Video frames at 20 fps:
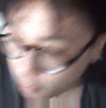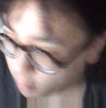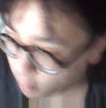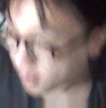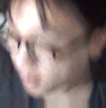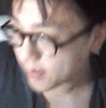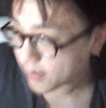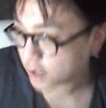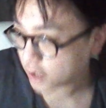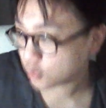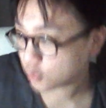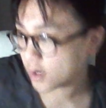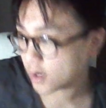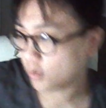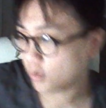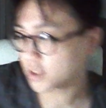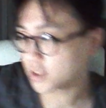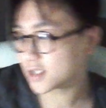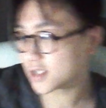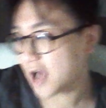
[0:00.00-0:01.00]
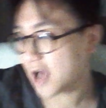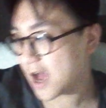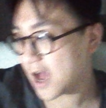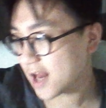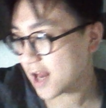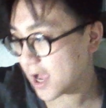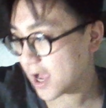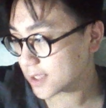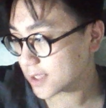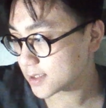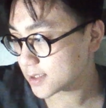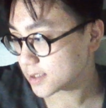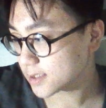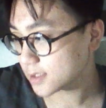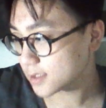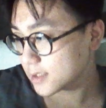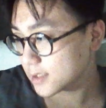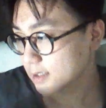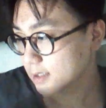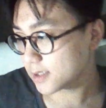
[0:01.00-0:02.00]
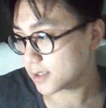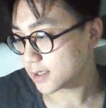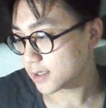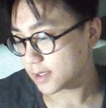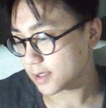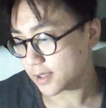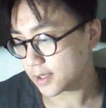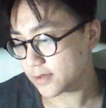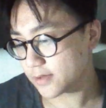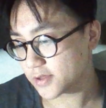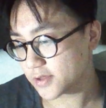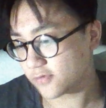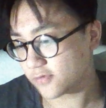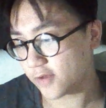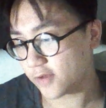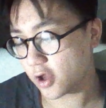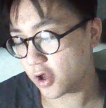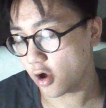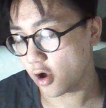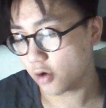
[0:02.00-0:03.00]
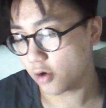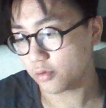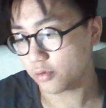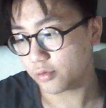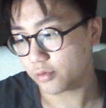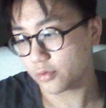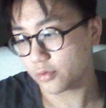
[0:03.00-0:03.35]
and that's what i wanted to highlight in this video